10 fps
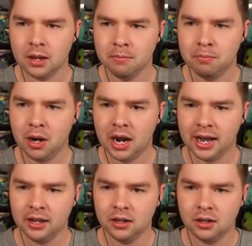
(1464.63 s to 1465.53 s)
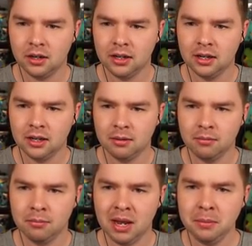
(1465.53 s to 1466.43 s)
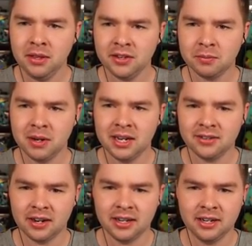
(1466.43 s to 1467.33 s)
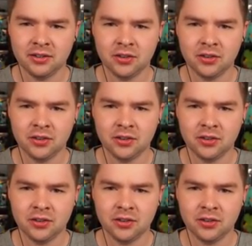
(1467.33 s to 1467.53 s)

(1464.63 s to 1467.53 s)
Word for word: But maybe this means I need